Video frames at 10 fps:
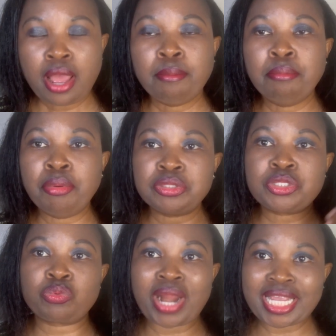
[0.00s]

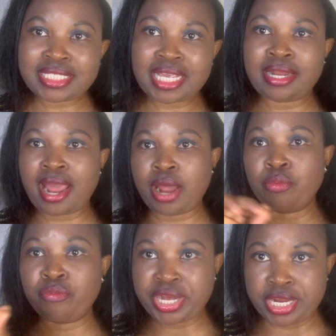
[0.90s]
both writing and
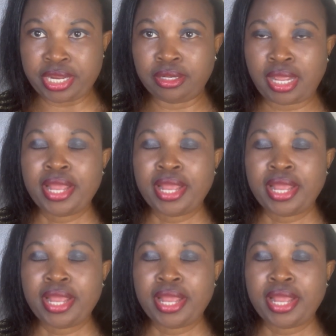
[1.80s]
reading.